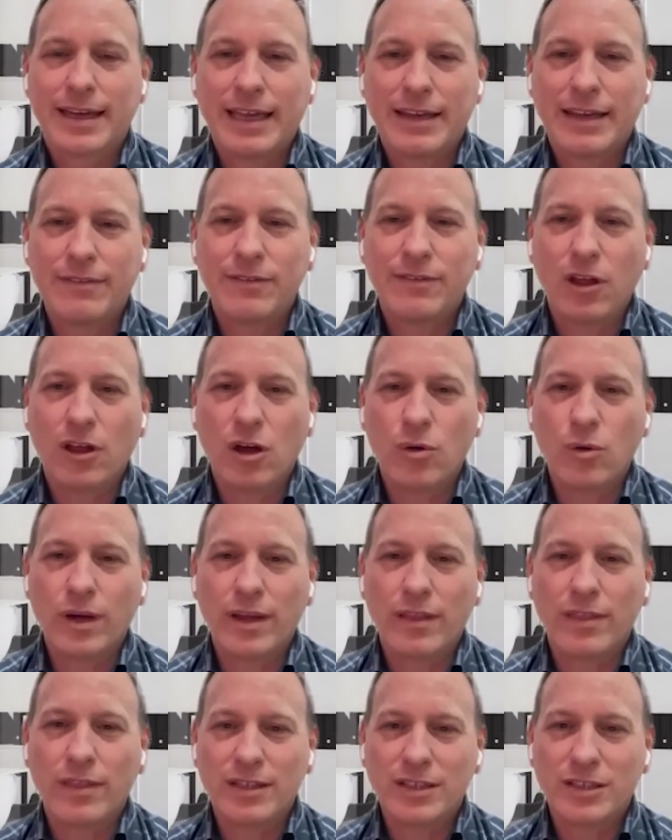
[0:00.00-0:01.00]
even though
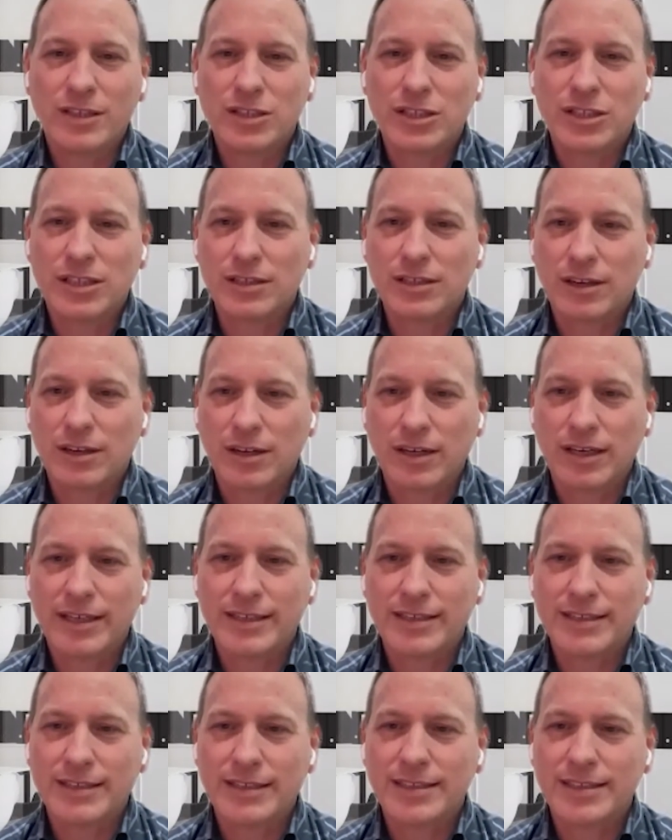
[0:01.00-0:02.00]
in the
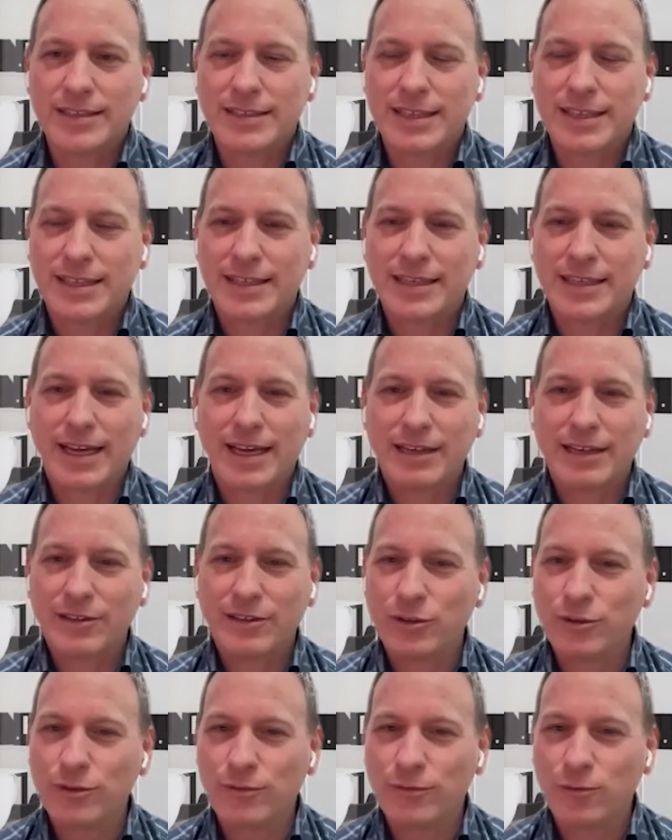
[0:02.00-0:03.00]
GI, it's in
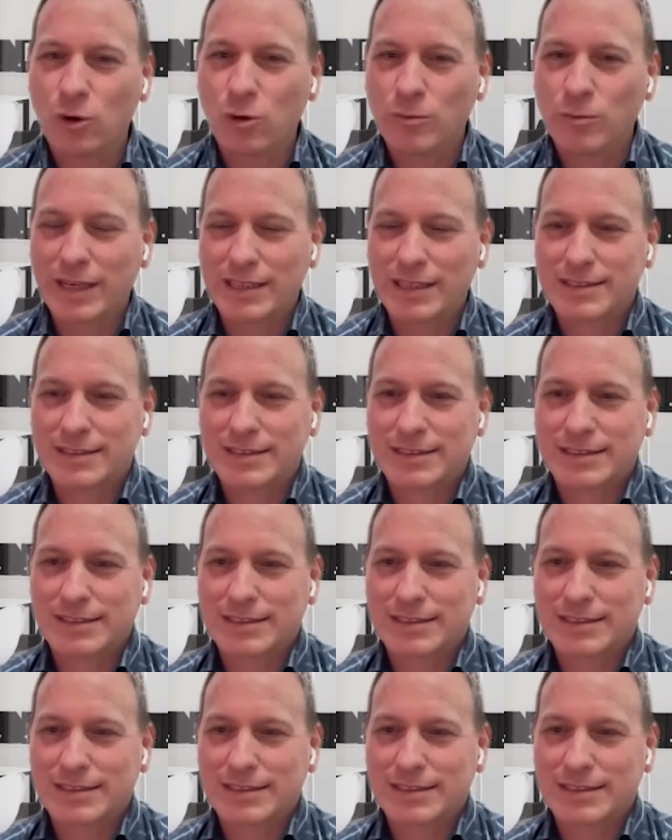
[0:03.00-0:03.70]
AU format.